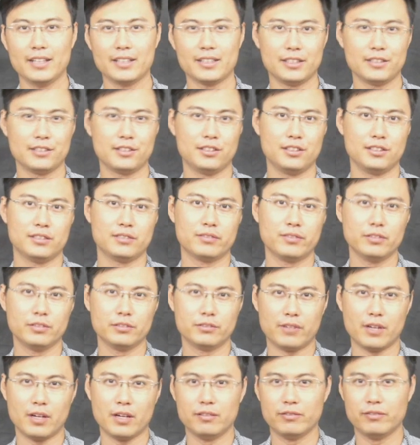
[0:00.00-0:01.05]
Hi guys, this is
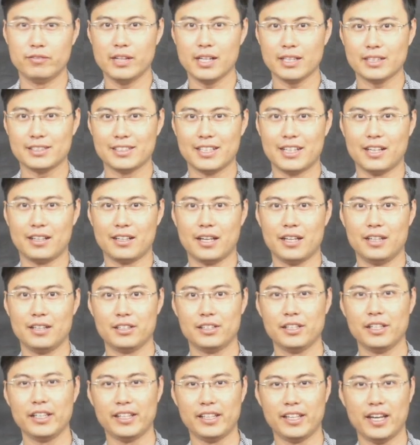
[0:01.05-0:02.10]
Fu from FoxTech
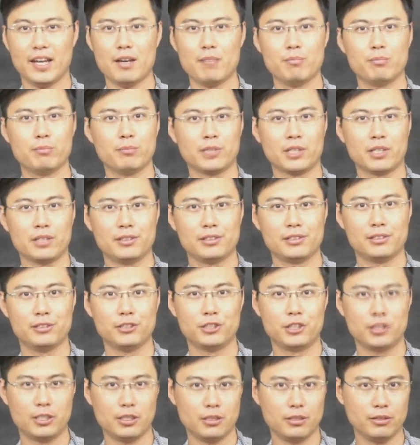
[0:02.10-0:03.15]
and today I'm going
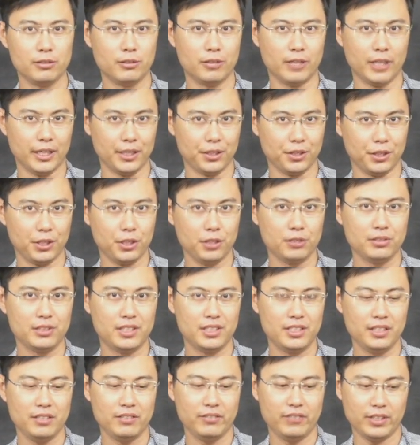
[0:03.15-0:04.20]
to show you a new
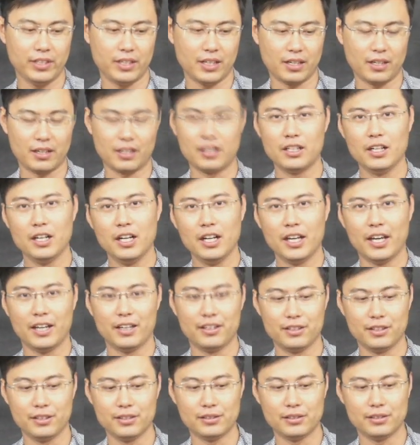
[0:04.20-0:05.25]
DVR
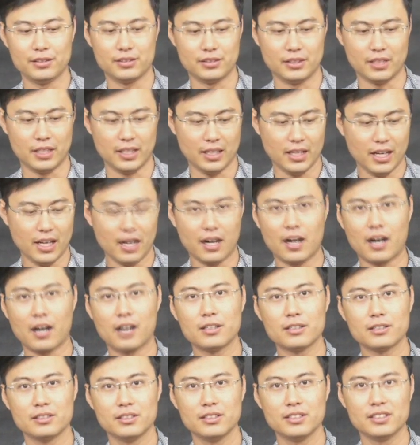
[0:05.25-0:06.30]
and this is the
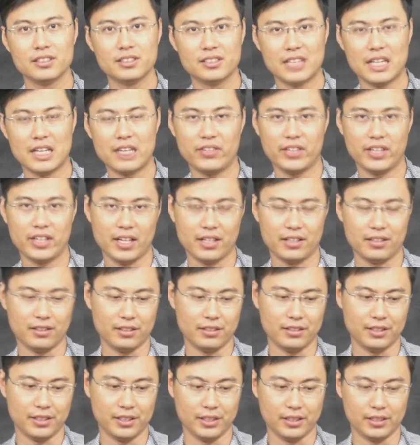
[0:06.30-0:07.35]

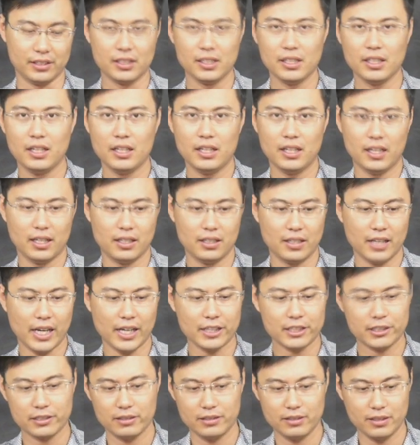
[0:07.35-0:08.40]
RC700D and
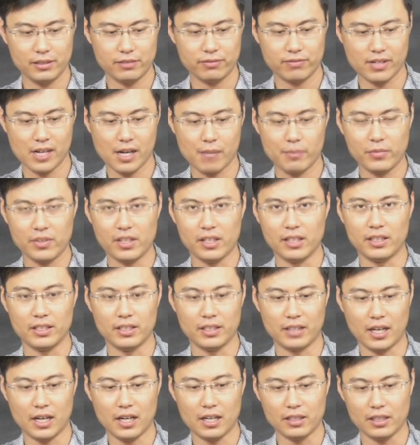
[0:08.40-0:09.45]
actually from
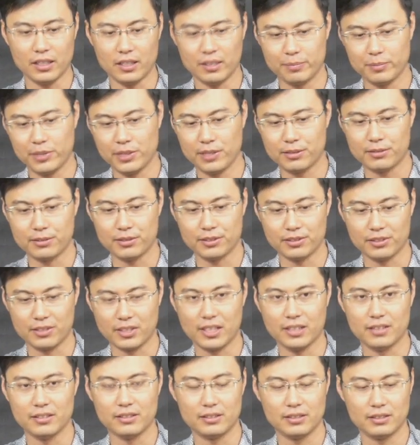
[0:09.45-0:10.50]
the uh, appearance
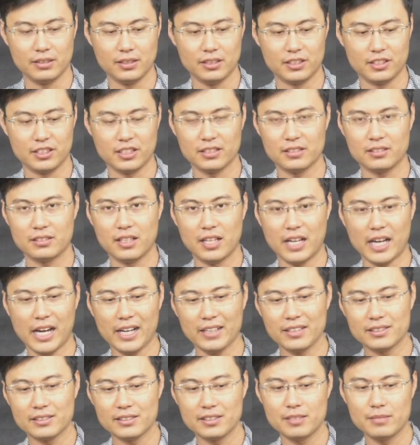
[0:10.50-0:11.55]
you can see just
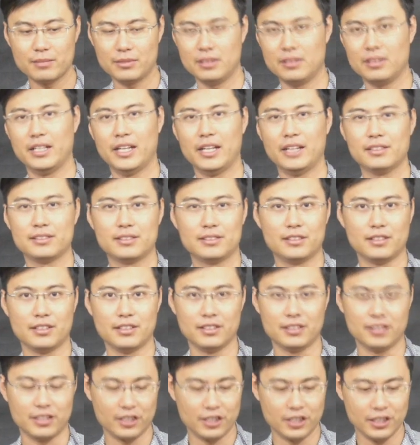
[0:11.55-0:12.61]
as similar as
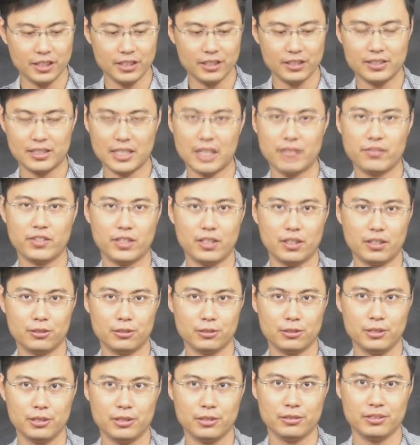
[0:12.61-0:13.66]
the
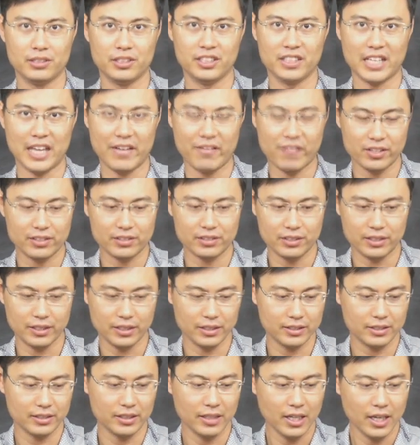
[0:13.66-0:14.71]
D702, the
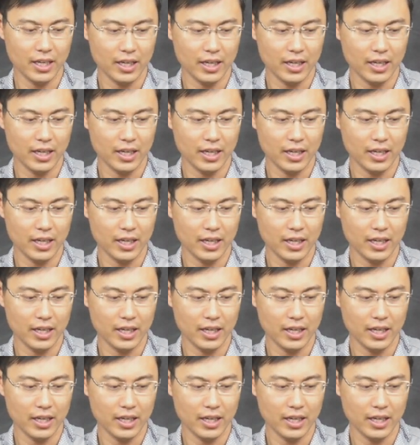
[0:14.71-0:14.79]
diversity